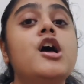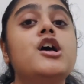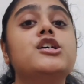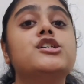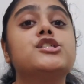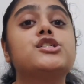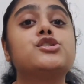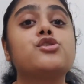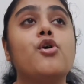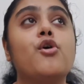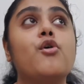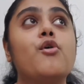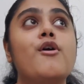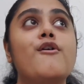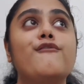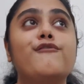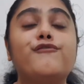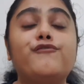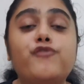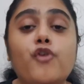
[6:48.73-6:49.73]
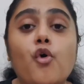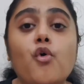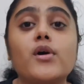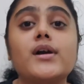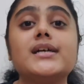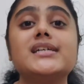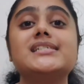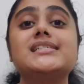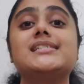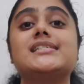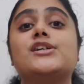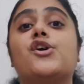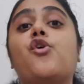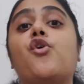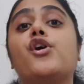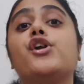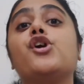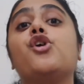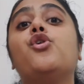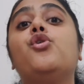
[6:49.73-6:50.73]
So focus
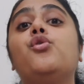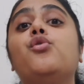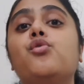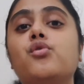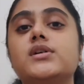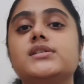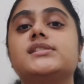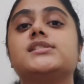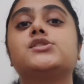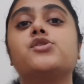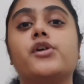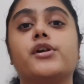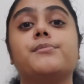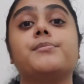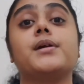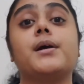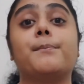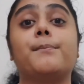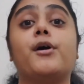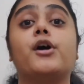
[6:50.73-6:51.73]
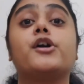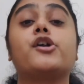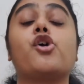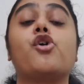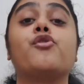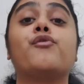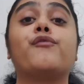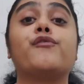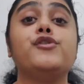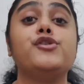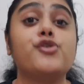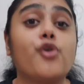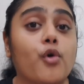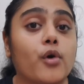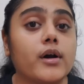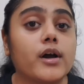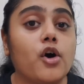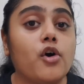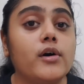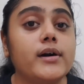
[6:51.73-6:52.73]
on who is going to be a part of
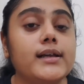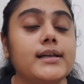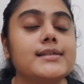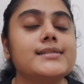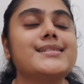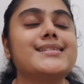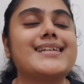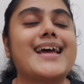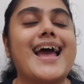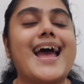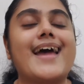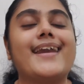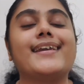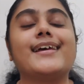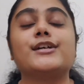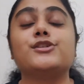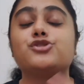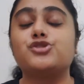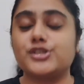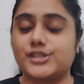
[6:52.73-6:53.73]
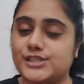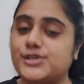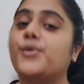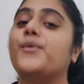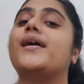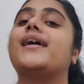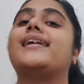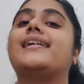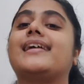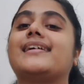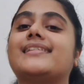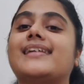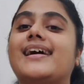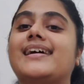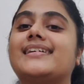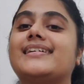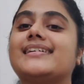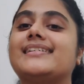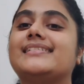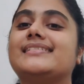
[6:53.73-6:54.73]
your audience and just go ahead like
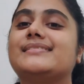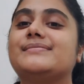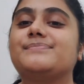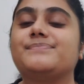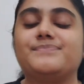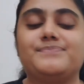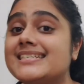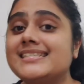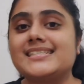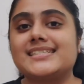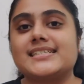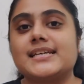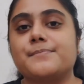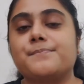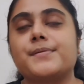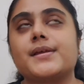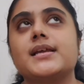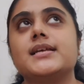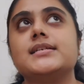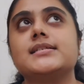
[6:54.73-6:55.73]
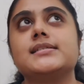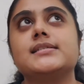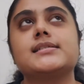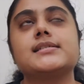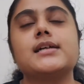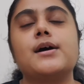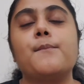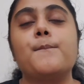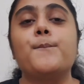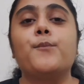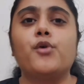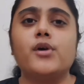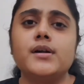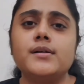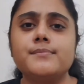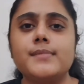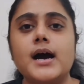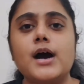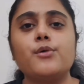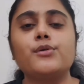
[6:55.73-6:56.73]
that. Next tip is more
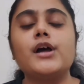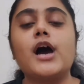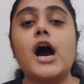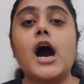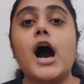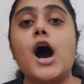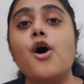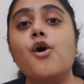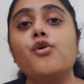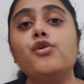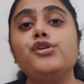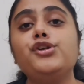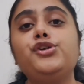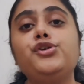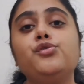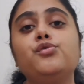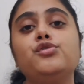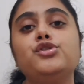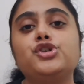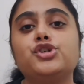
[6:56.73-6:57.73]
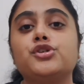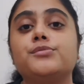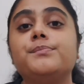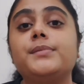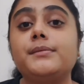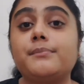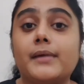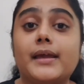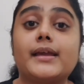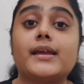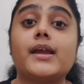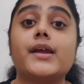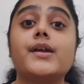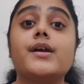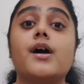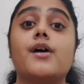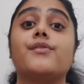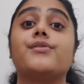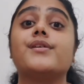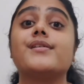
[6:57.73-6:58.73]
about how you should be making
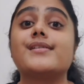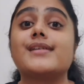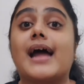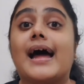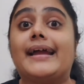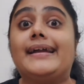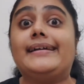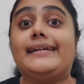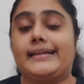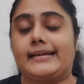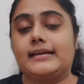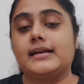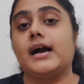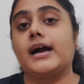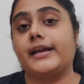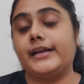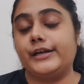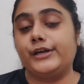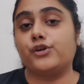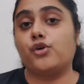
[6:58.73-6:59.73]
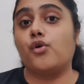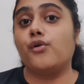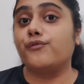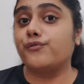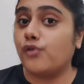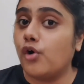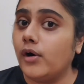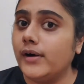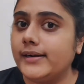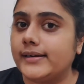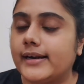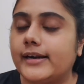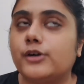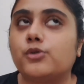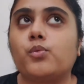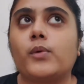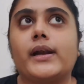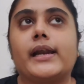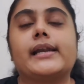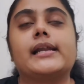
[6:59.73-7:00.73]
the right kind of content
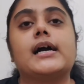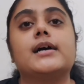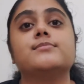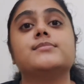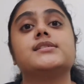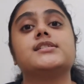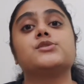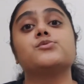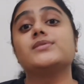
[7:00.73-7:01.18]
when it comes to